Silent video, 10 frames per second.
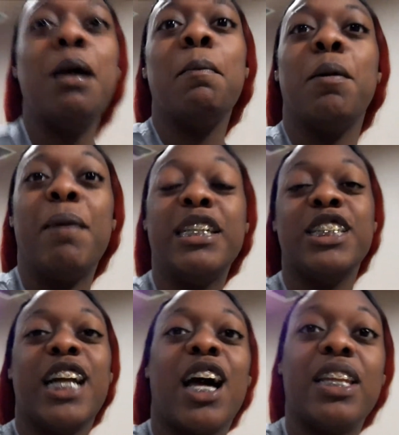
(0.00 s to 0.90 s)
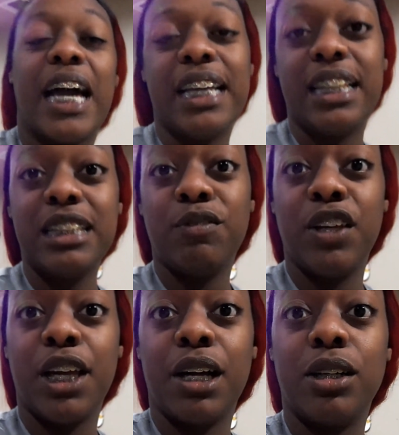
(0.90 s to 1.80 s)
but make sure y'all like this
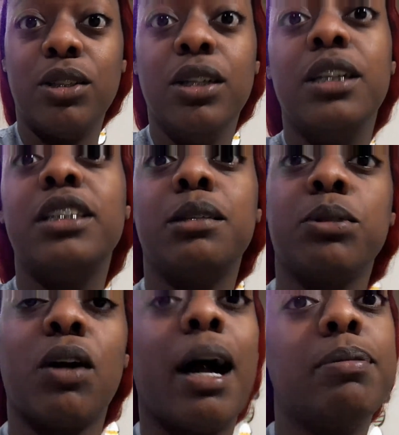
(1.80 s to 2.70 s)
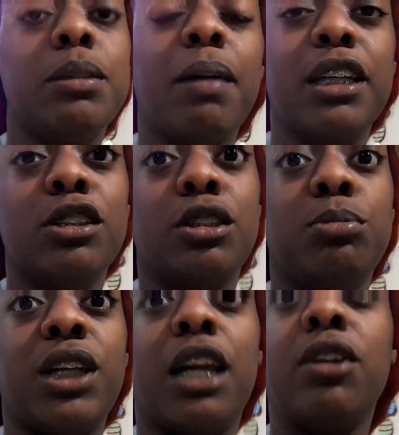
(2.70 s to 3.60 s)
video, subscribe to my YouTube
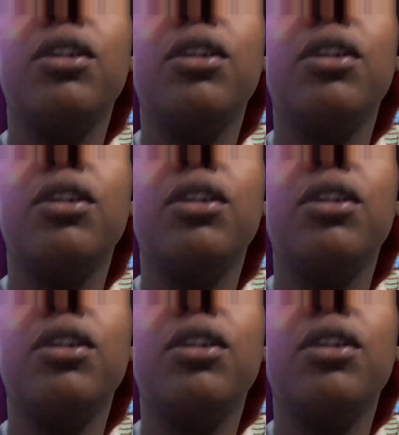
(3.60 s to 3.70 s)
channel,